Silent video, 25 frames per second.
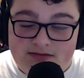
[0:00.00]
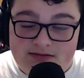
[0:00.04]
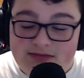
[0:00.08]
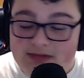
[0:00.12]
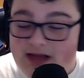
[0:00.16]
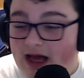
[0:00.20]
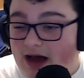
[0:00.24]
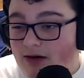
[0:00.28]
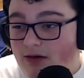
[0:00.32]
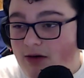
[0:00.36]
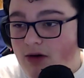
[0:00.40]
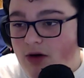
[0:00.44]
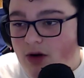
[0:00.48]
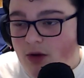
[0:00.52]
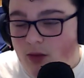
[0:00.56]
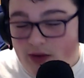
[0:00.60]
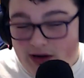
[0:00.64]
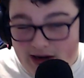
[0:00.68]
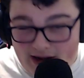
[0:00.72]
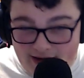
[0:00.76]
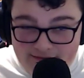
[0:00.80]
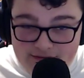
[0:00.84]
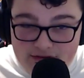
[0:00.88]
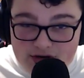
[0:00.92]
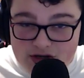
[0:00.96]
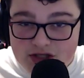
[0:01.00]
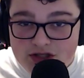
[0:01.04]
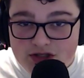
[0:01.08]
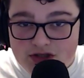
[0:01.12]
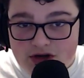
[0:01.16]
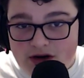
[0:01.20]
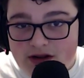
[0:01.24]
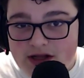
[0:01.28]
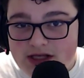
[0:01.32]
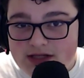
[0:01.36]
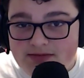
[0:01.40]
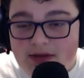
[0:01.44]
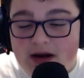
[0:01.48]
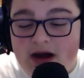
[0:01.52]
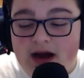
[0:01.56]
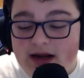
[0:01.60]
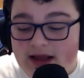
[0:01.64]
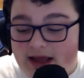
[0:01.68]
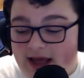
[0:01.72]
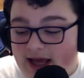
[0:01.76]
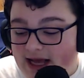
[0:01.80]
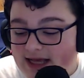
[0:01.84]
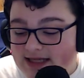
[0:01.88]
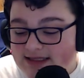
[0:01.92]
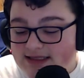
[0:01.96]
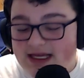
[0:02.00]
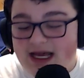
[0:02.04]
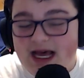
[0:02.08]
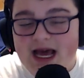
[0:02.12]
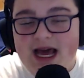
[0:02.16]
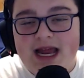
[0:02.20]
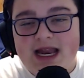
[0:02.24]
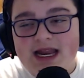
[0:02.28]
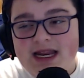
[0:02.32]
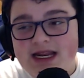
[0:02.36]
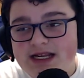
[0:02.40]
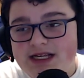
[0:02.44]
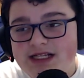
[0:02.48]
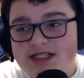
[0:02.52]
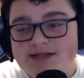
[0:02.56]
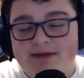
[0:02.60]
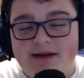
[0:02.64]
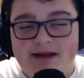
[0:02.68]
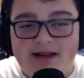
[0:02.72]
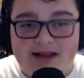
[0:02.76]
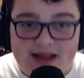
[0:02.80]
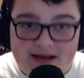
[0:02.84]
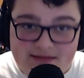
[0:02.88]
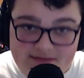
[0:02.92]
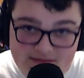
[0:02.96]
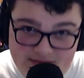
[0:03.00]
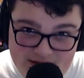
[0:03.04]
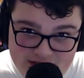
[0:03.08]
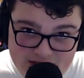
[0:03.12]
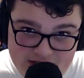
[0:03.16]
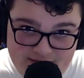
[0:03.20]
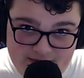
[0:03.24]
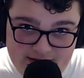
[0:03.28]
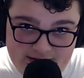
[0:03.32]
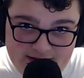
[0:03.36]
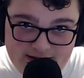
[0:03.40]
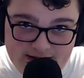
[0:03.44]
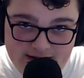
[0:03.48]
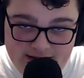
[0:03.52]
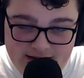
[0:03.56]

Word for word: Now, when I first started this podcast, I didn't expect that much of it.